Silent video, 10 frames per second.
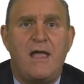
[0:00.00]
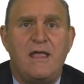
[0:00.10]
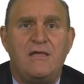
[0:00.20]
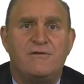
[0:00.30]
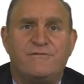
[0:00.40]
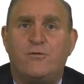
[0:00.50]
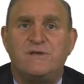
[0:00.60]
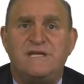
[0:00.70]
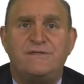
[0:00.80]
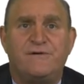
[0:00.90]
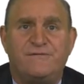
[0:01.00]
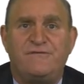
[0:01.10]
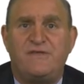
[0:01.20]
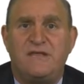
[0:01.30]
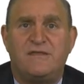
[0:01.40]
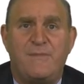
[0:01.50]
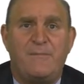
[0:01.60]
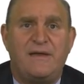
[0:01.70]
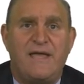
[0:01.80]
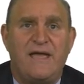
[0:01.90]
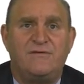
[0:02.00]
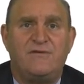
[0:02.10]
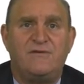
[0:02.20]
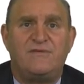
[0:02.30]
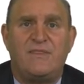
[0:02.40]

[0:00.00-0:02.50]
either 14th or 15th Amendment cases.